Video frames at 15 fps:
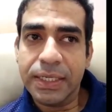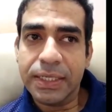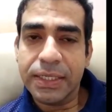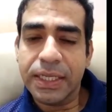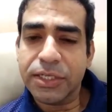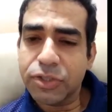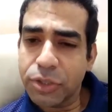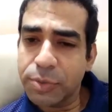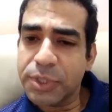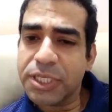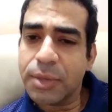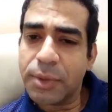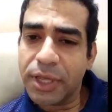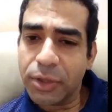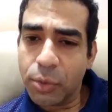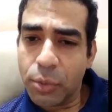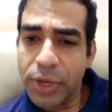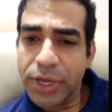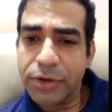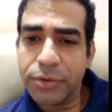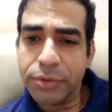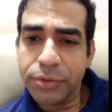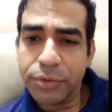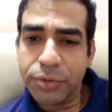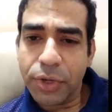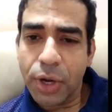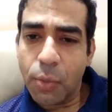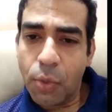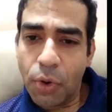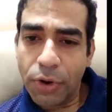There should be some other way to
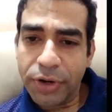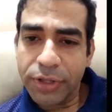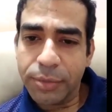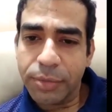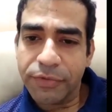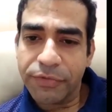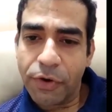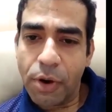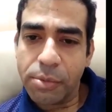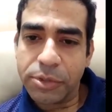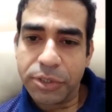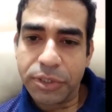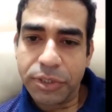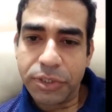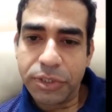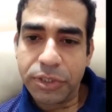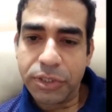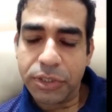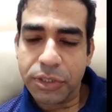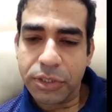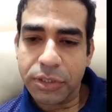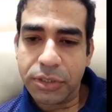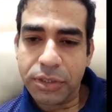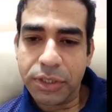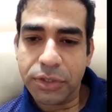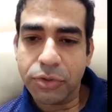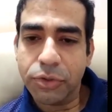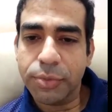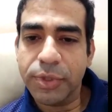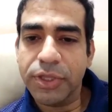award the performers.
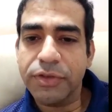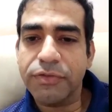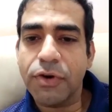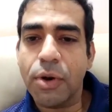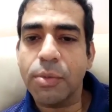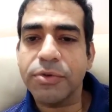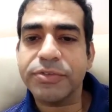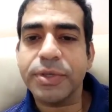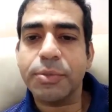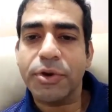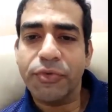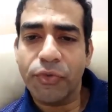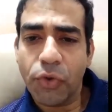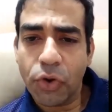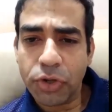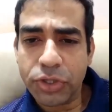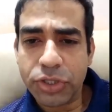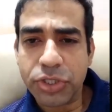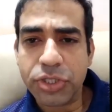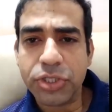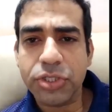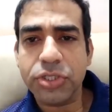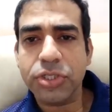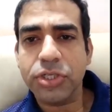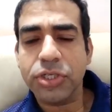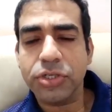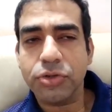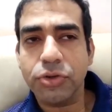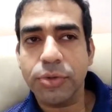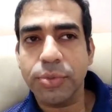It could be in the form of some rewards.
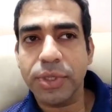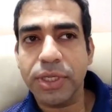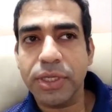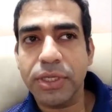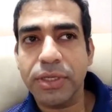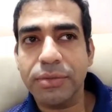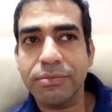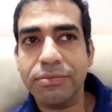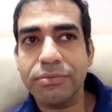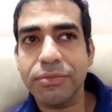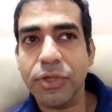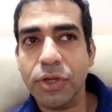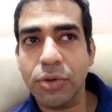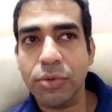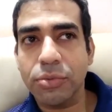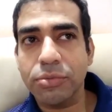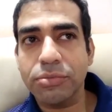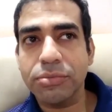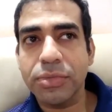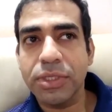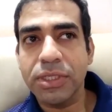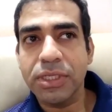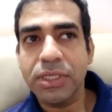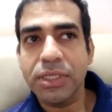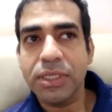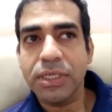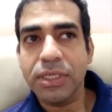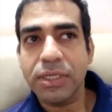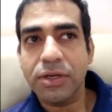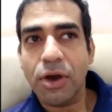It could be, you know,
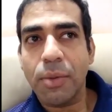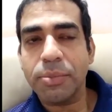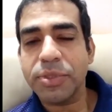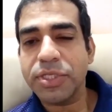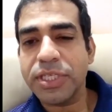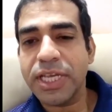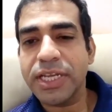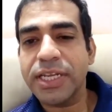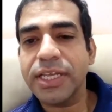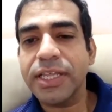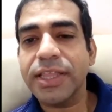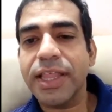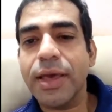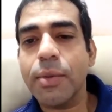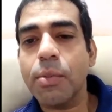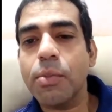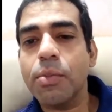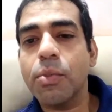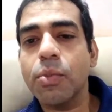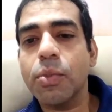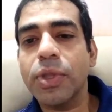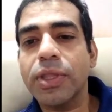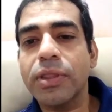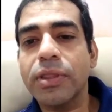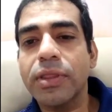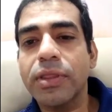compensating them with,